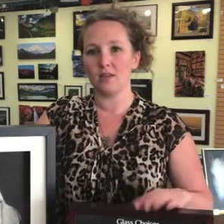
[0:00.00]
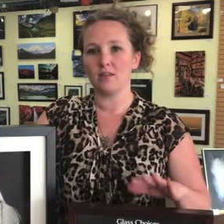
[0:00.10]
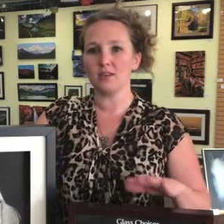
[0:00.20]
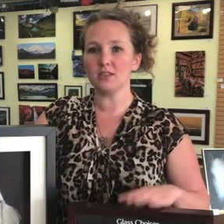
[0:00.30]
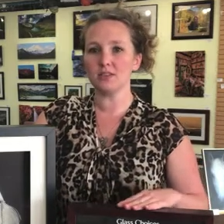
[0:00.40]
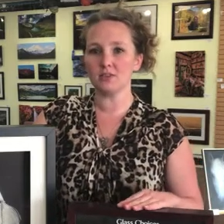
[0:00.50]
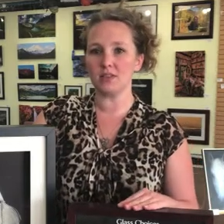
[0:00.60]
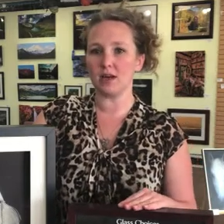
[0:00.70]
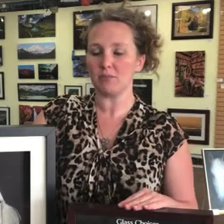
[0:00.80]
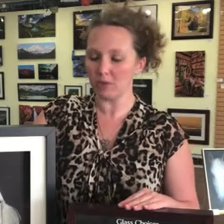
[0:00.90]
These two
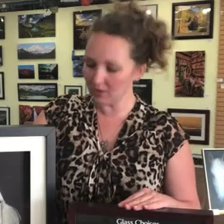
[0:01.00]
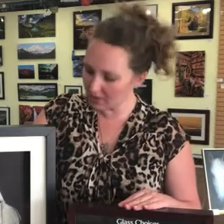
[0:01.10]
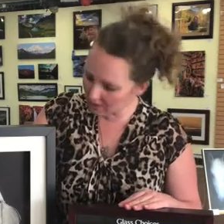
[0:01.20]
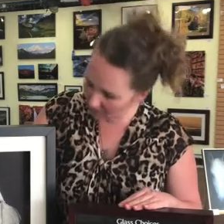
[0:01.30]
samples